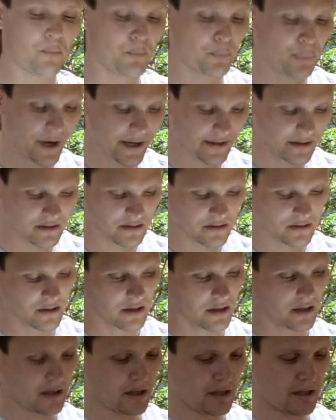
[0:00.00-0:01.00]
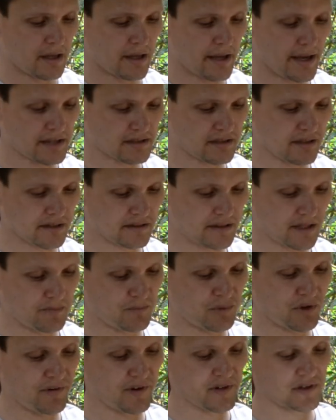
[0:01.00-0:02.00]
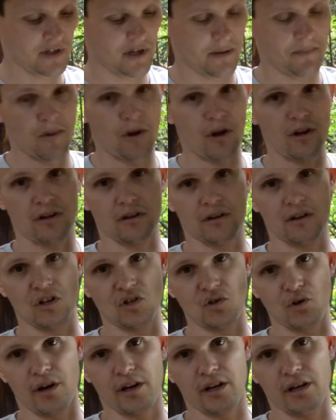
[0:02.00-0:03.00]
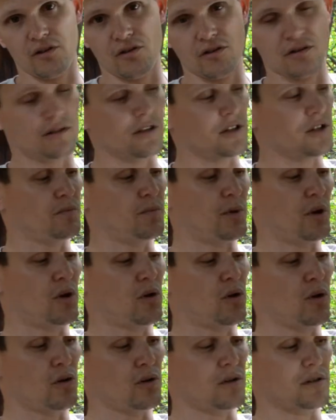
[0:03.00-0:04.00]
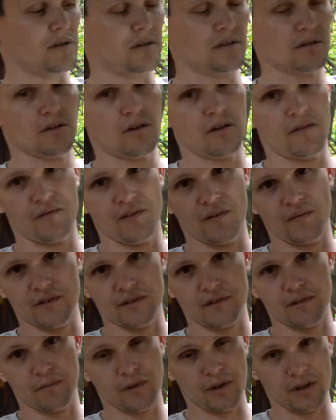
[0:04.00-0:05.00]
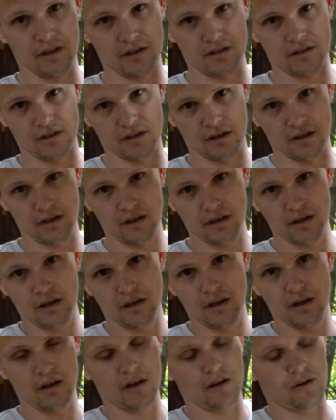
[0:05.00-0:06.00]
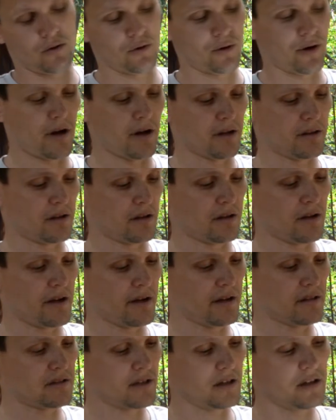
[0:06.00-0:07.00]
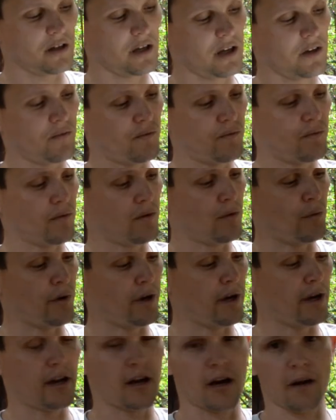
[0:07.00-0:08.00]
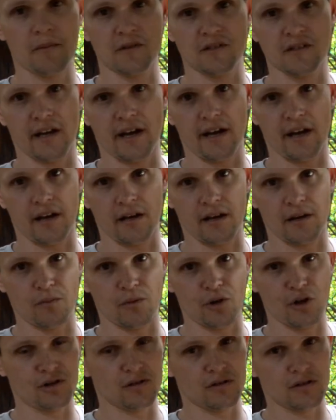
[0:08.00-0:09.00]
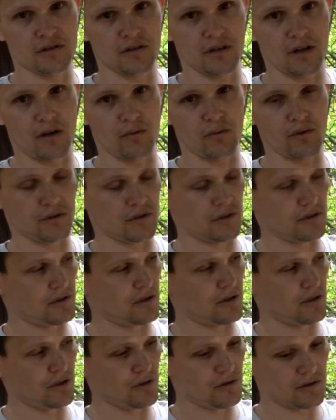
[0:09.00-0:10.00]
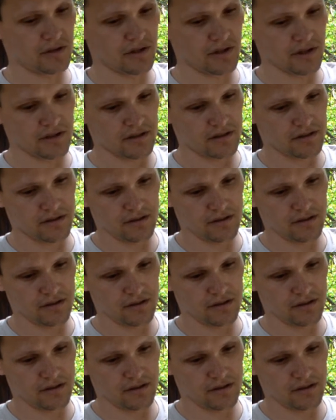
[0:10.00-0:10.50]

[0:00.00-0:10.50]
But as I said previously, I'm not going to try and use this because of the visibility throughout the night. So if it really comes an emergency, I will just use this.